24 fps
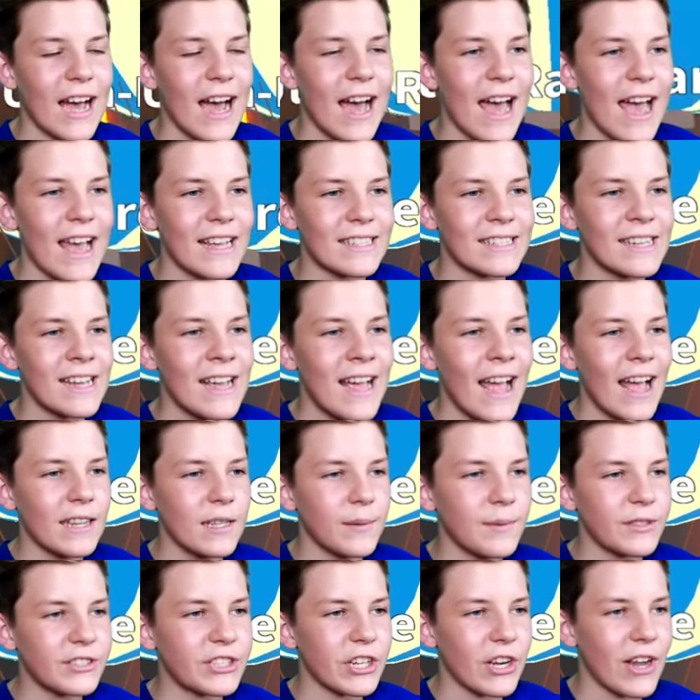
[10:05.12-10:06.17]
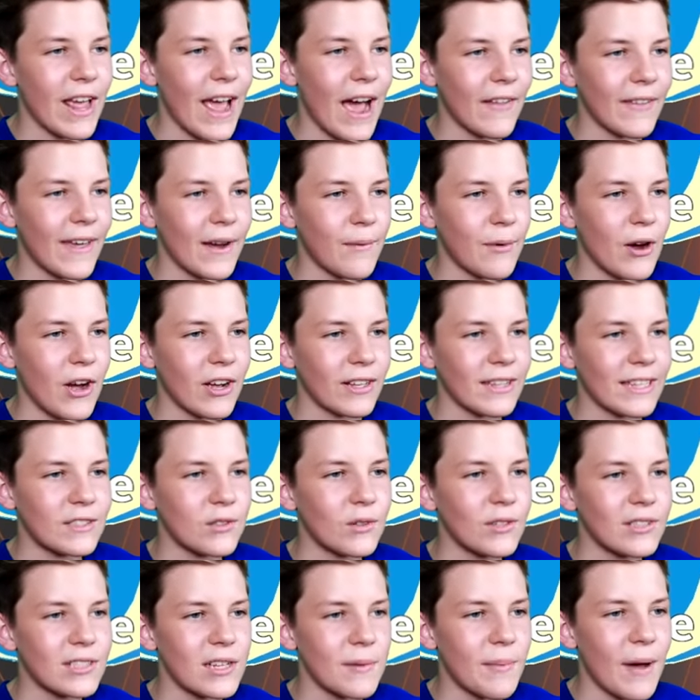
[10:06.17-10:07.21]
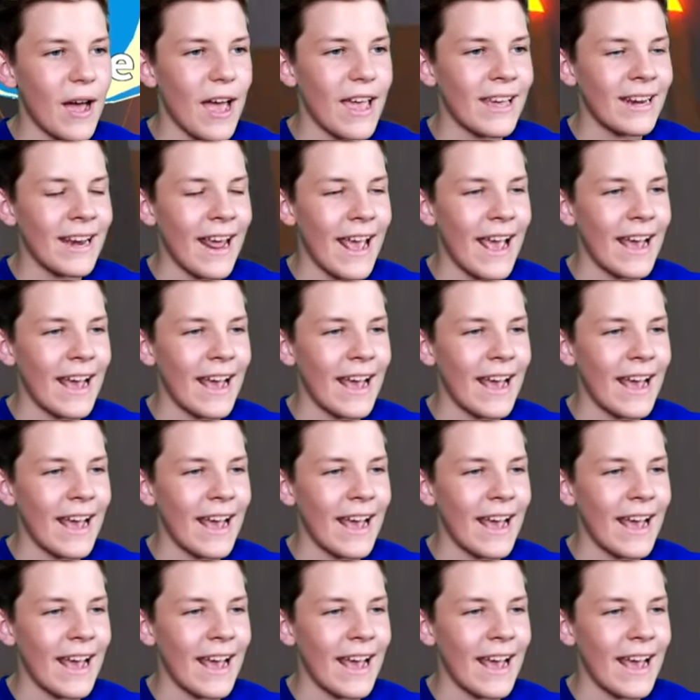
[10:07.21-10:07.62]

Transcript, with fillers: guys, and let me show you how they work. Let's also buy an